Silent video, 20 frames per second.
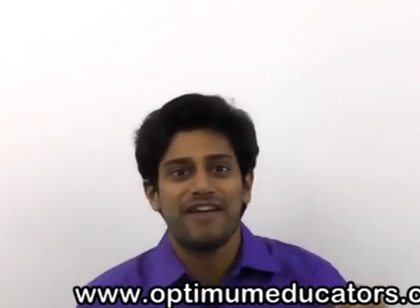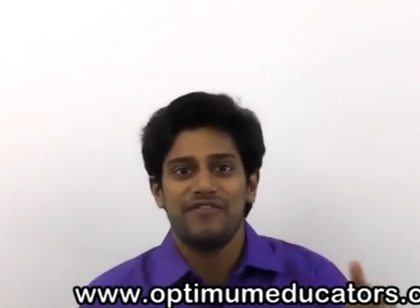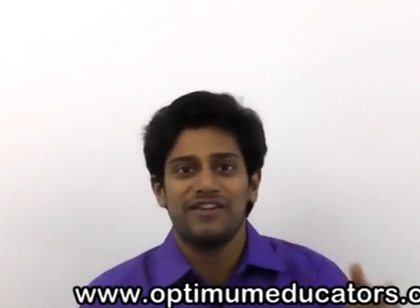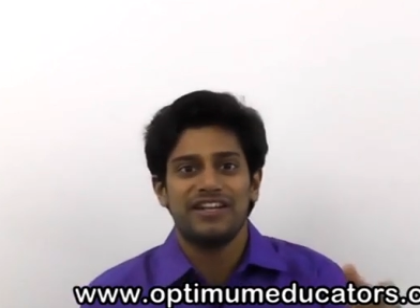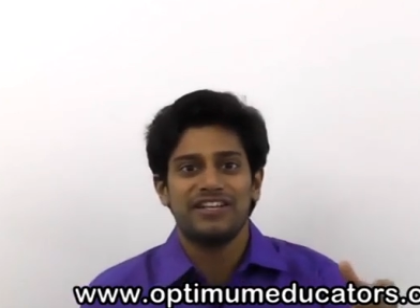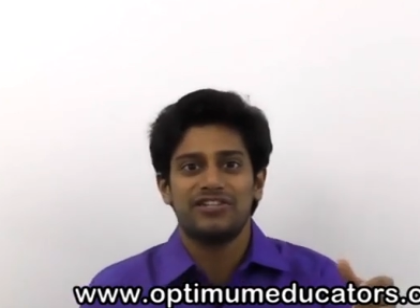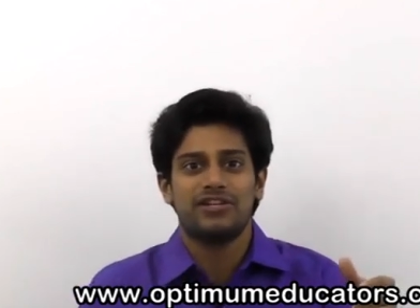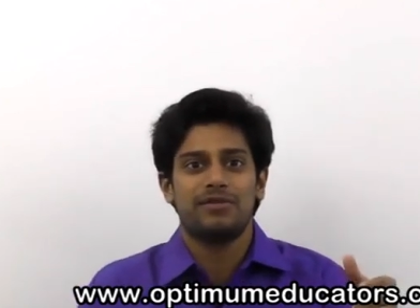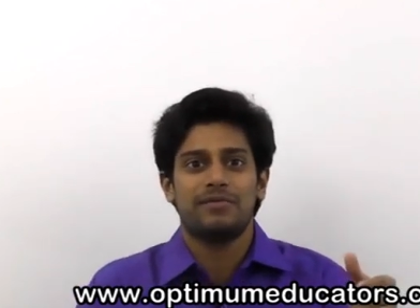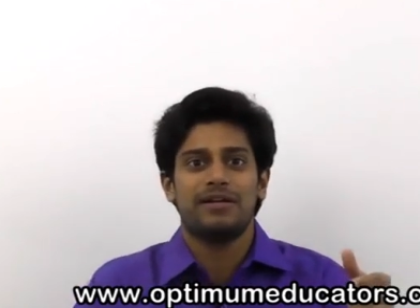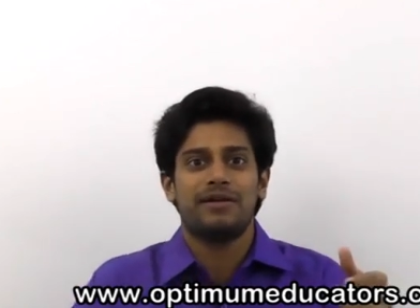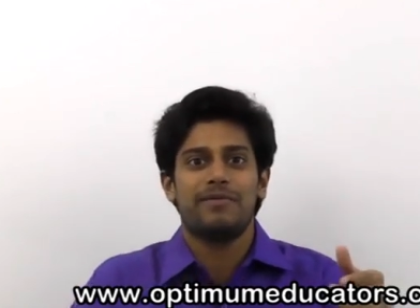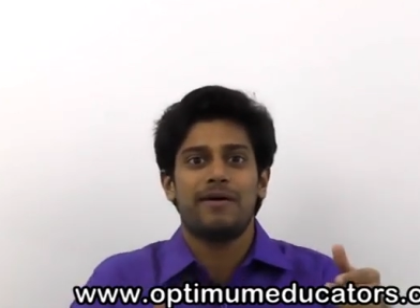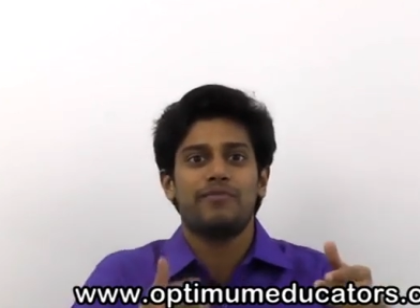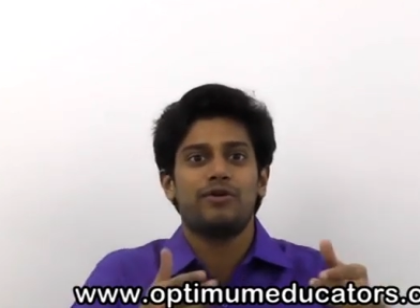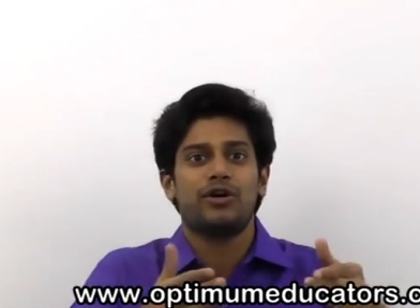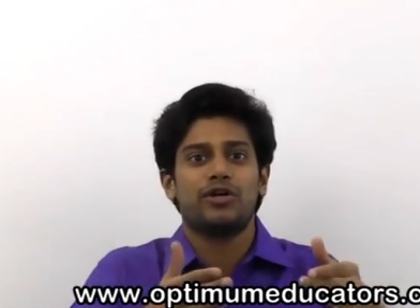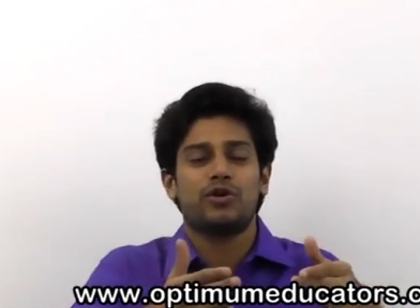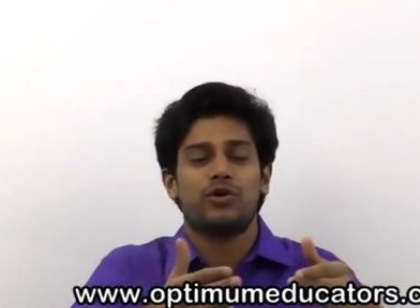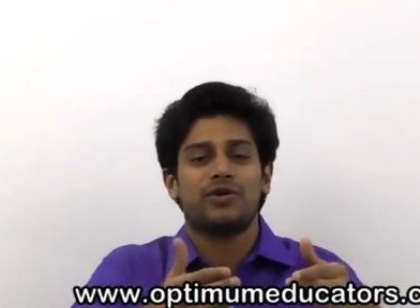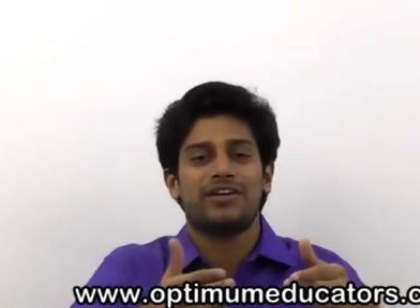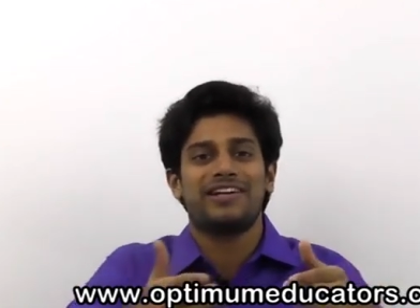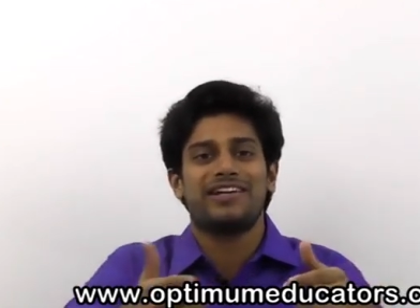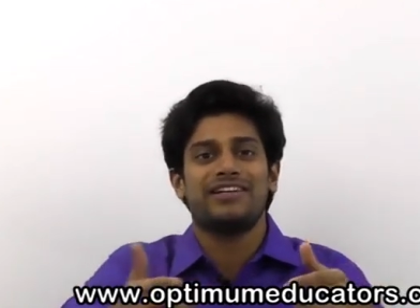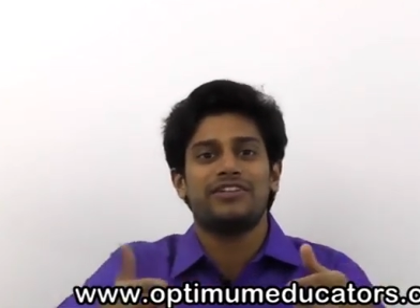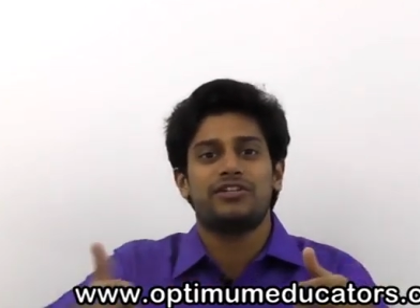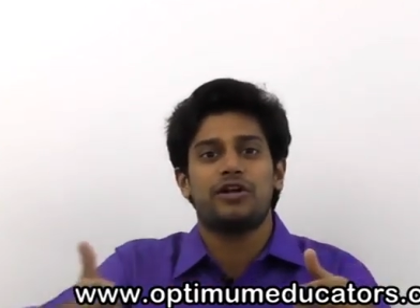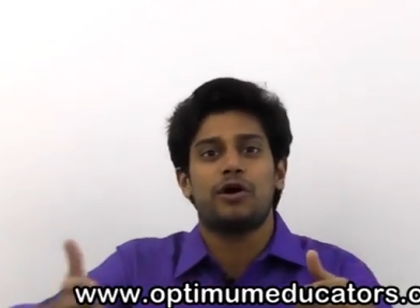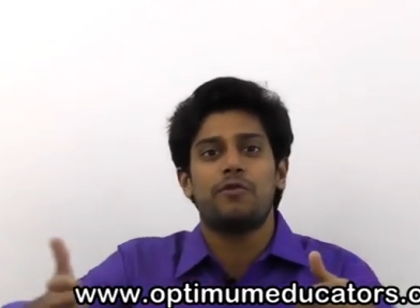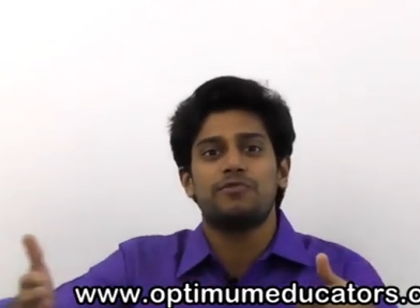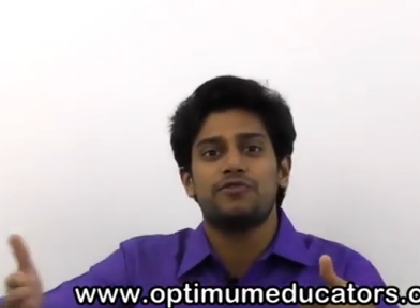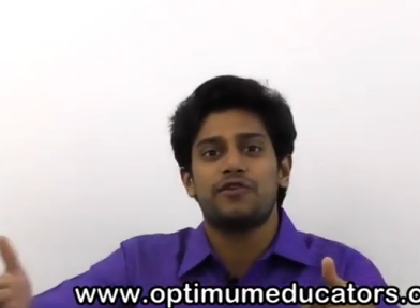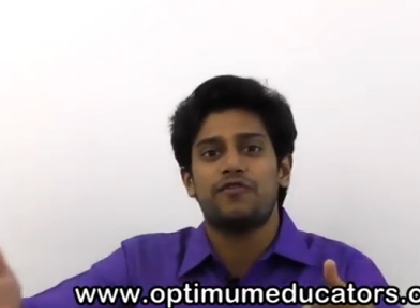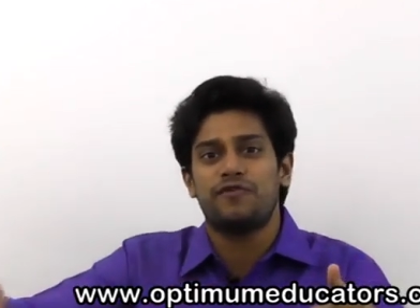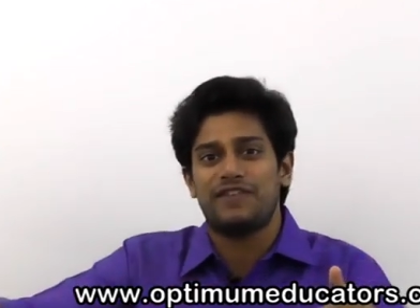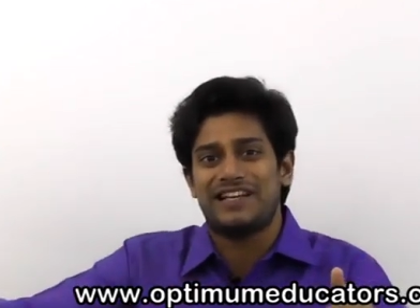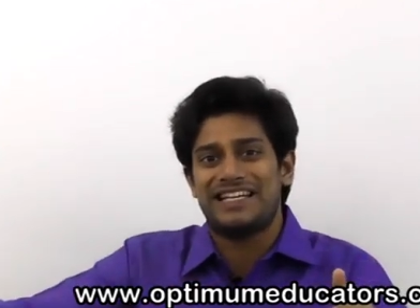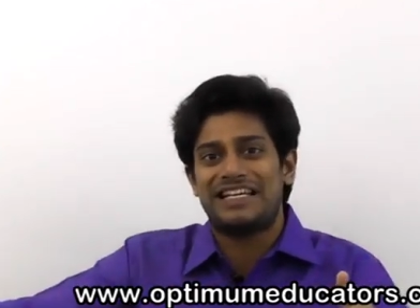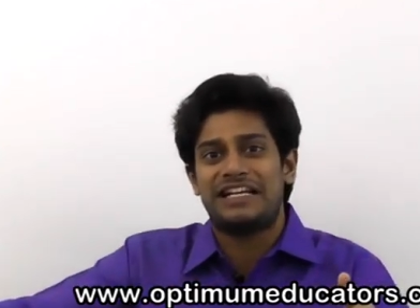definition matlab I'm not talking in terms of